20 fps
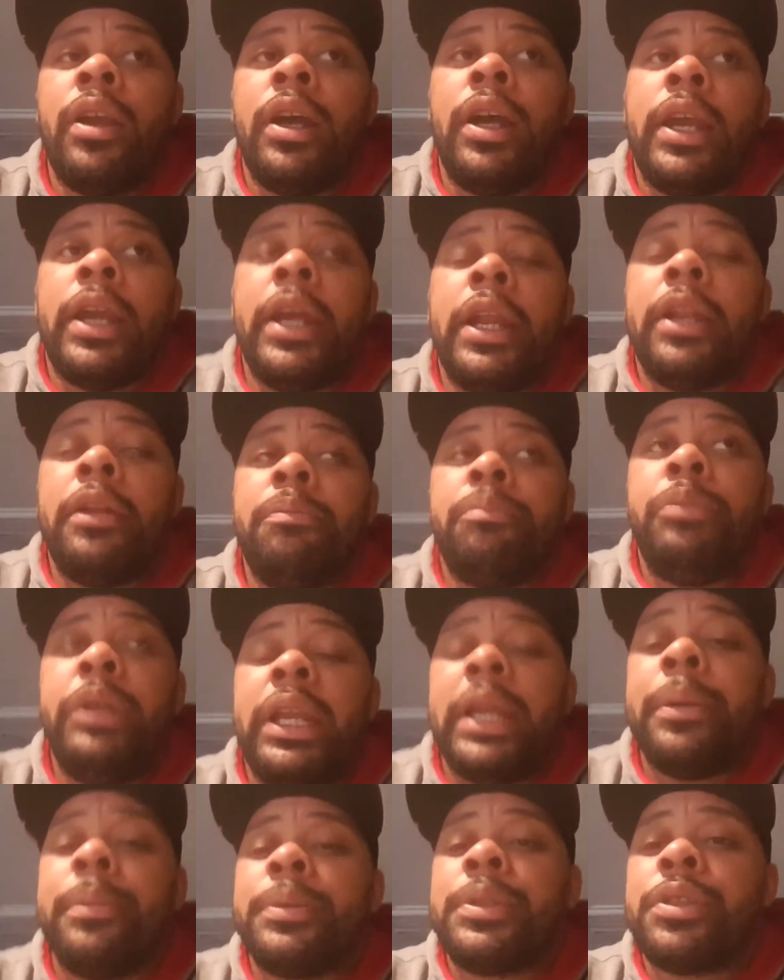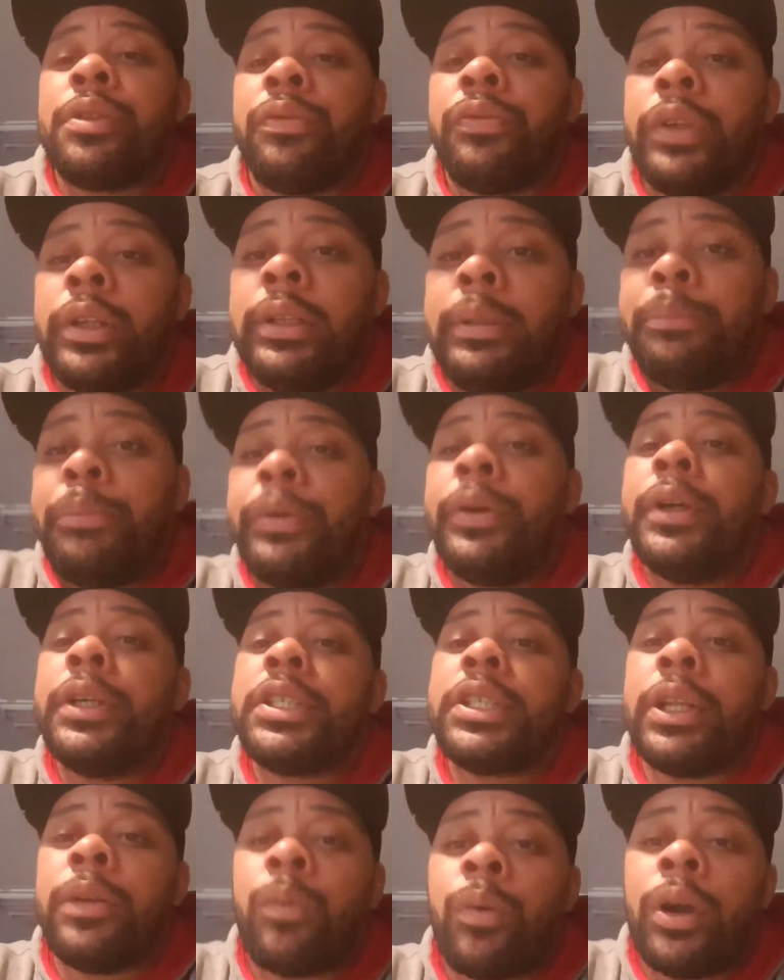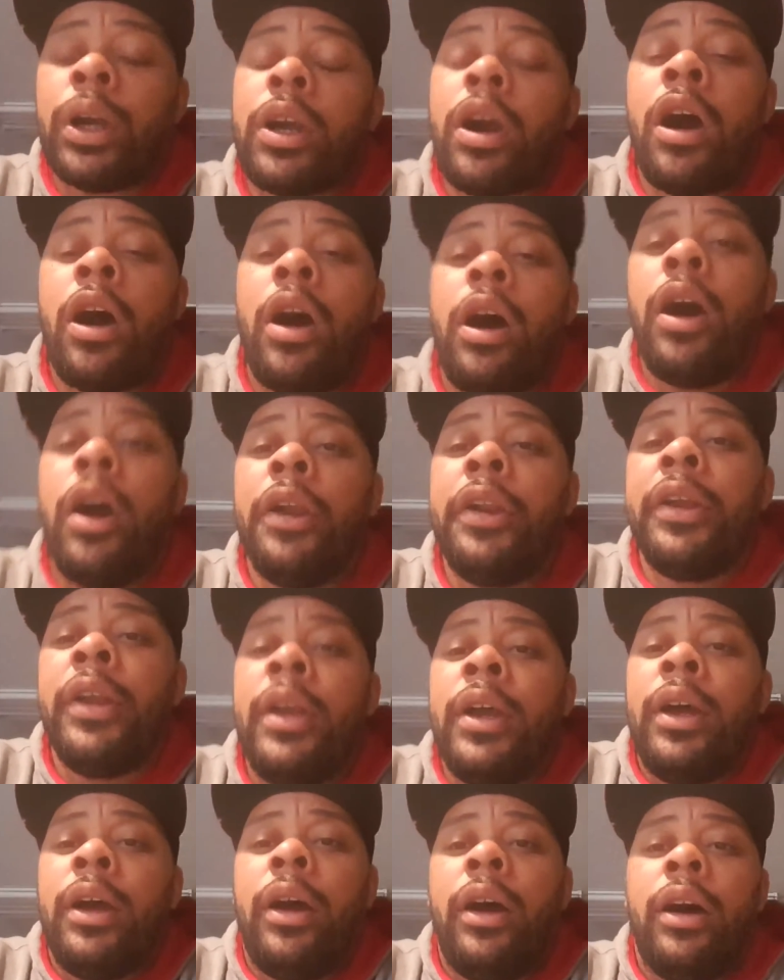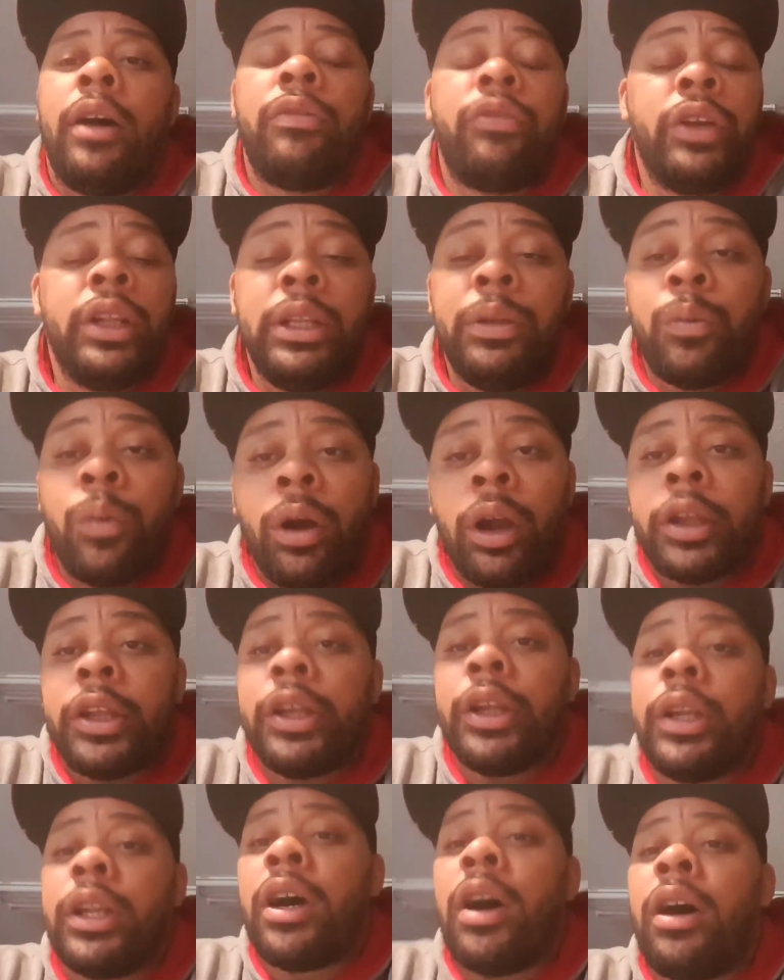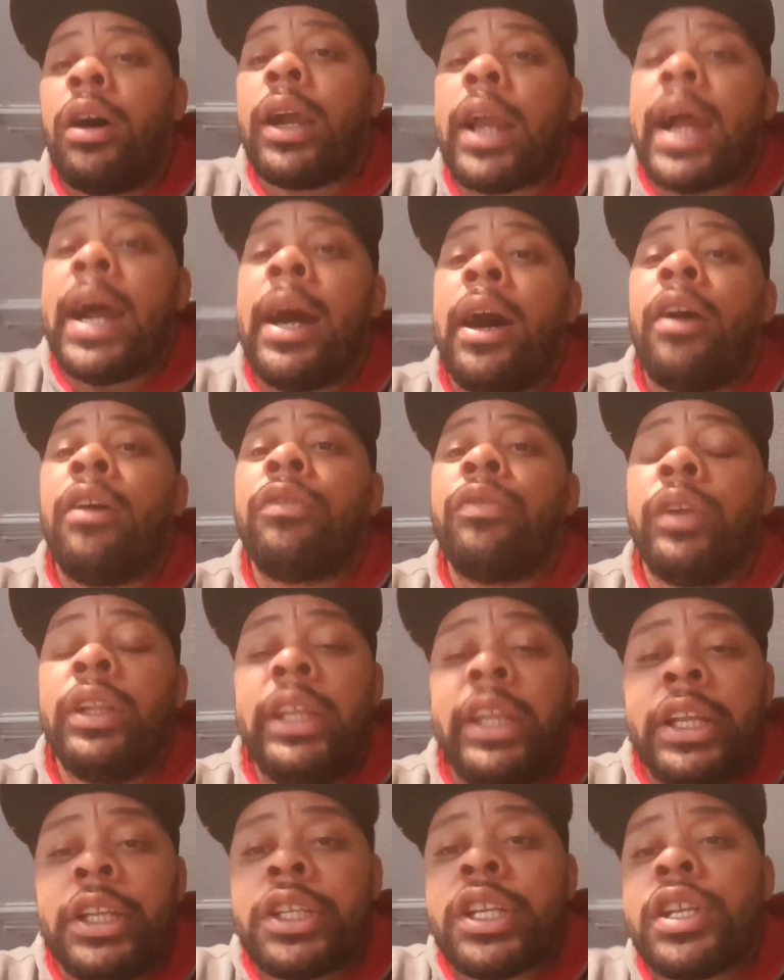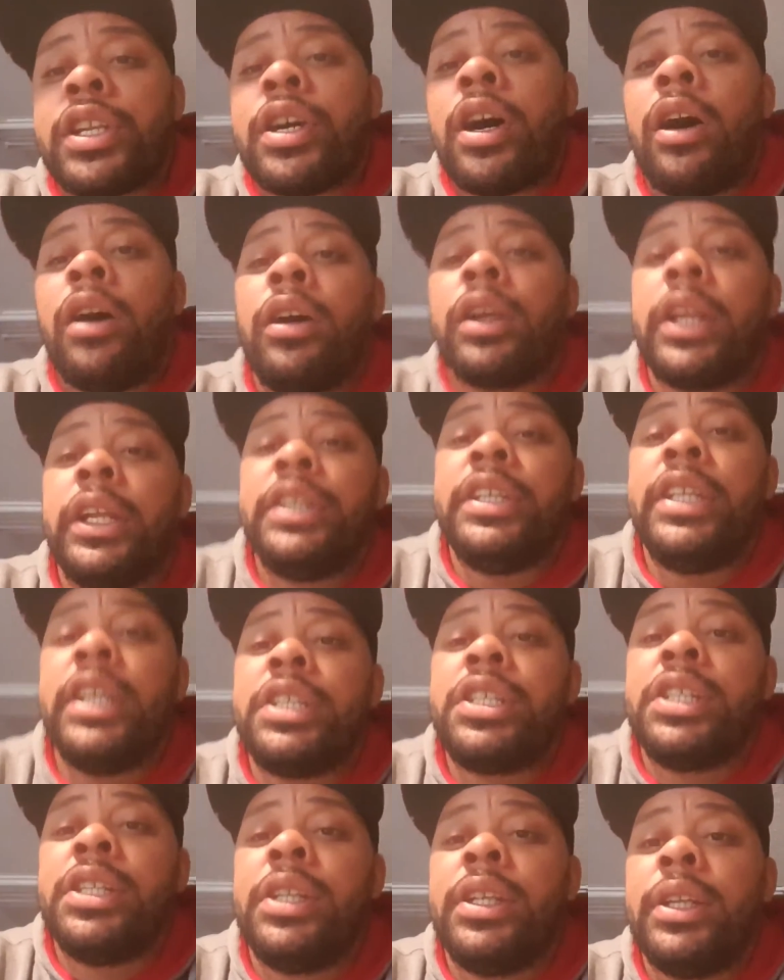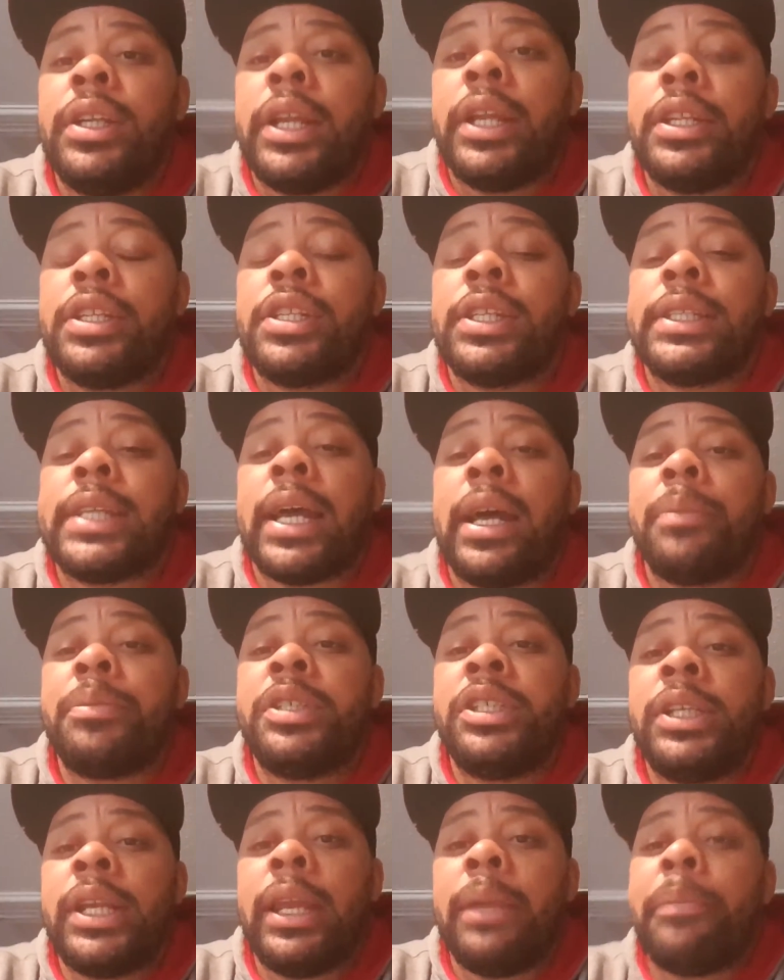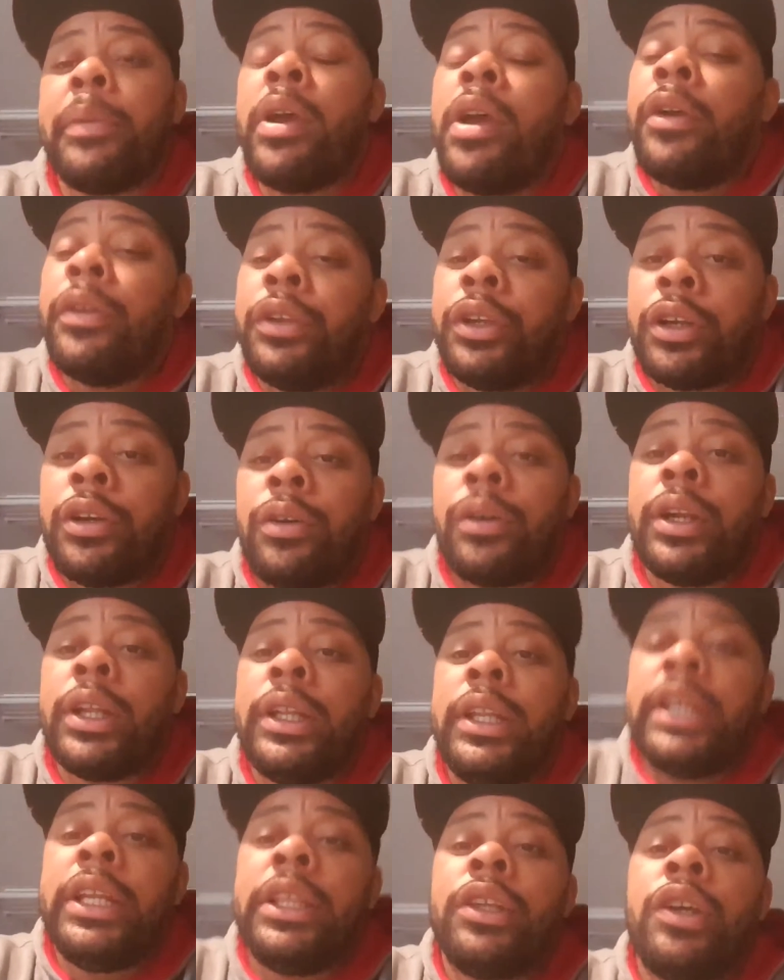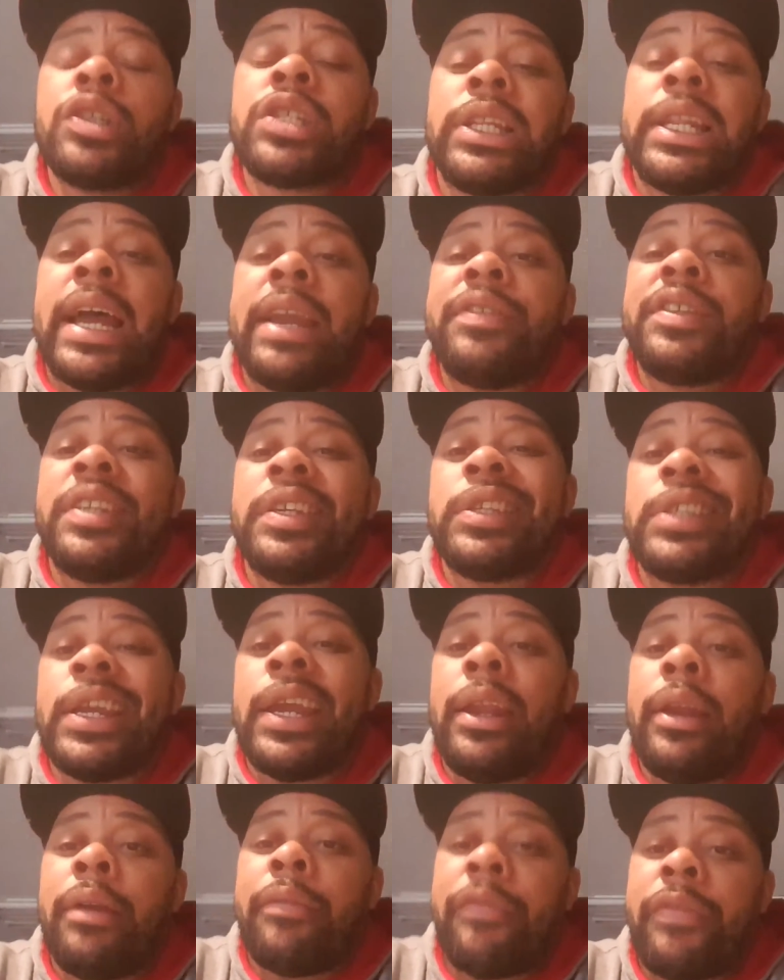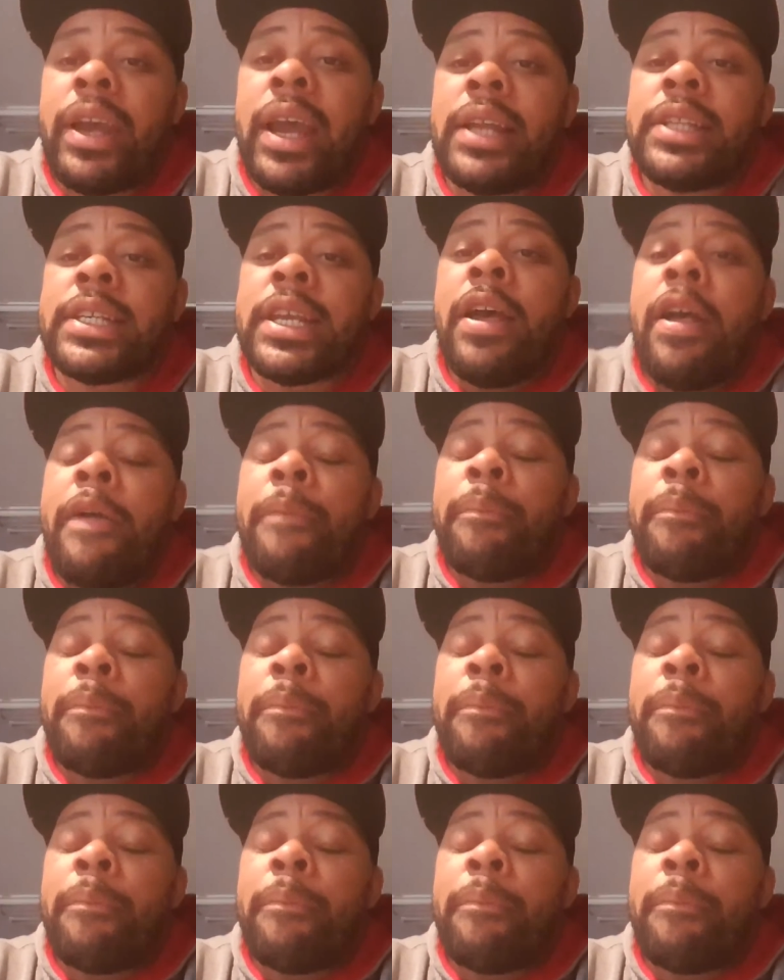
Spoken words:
and be able to really push and work hard, really work your dog out, really get your dog conditioned into top shape, you're going to need those life-sustaining fats.